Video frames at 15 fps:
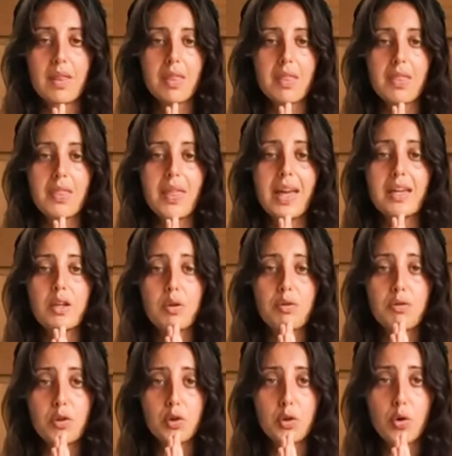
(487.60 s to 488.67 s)
Thank you
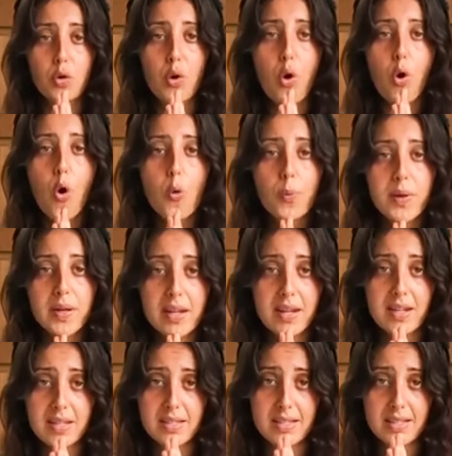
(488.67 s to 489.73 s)
for your
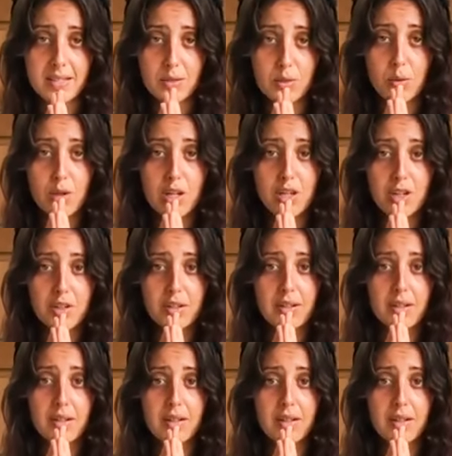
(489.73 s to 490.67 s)
openness to learn.